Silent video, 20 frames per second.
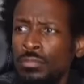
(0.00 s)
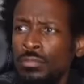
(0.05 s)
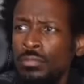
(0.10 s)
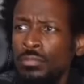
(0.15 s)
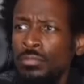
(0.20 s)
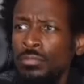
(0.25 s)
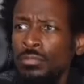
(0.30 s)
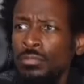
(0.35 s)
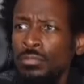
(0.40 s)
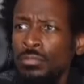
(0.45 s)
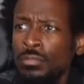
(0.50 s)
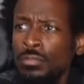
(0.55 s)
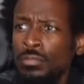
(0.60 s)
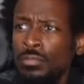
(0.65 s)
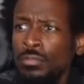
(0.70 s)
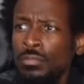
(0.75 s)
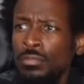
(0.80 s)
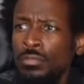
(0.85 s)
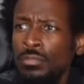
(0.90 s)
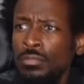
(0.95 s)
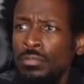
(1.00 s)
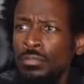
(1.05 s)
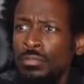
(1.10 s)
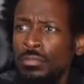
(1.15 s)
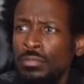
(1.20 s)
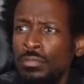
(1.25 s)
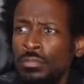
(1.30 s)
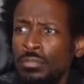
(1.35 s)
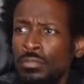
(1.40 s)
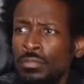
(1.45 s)

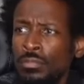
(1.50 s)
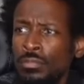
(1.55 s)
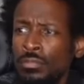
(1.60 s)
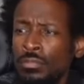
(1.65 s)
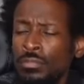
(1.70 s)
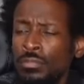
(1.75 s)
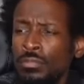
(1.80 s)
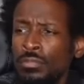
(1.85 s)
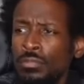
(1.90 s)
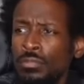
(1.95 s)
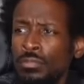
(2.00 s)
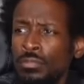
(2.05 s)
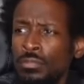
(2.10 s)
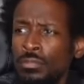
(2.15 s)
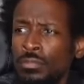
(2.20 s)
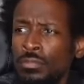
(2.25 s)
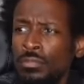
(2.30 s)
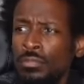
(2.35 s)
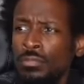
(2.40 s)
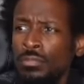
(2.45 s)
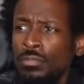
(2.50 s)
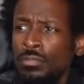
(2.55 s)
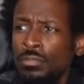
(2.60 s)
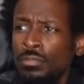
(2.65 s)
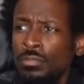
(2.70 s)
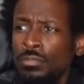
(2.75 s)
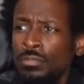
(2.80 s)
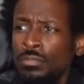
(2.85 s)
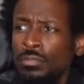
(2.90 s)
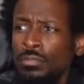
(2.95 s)

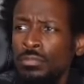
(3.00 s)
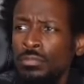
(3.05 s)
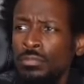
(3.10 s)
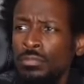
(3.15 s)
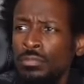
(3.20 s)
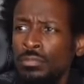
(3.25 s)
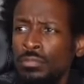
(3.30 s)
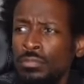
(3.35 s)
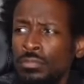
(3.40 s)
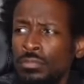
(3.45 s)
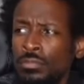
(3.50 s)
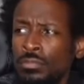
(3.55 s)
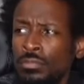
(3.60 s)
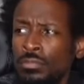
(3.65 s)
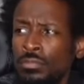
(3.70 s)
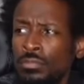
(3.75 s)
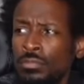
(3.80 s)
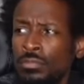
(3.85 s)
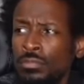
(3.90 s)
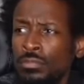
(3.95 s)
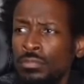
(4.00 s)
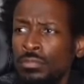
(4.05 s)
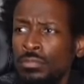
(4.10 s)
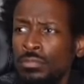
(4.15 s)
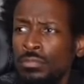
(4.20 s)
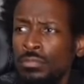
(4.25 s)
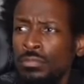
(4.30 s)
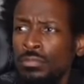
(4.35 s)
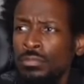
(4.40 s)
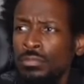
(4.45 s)

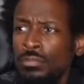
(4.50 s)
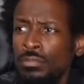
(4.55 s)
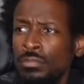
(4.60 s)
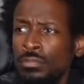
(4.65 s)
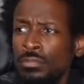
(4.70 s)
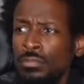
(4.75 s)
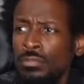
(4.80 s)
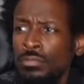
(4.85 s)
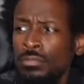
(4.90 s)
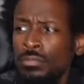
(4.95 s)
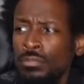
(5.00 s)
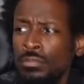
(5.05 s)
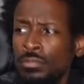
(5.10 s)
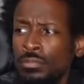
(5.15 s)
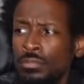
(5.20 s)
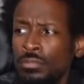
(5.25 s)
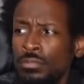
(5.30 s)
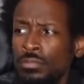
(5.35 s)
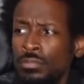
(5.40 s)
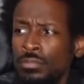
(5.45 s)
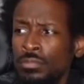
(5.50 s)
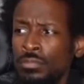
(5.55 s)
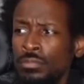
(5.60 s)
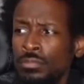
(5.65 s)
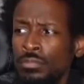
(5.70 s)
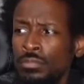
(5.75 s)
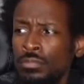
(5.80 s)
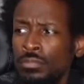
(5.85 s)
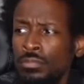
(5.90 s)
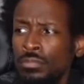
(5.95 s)

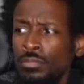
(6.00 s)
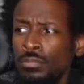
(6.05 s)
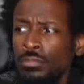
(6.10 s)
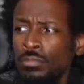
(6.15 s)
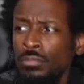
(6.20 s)
(not speaking)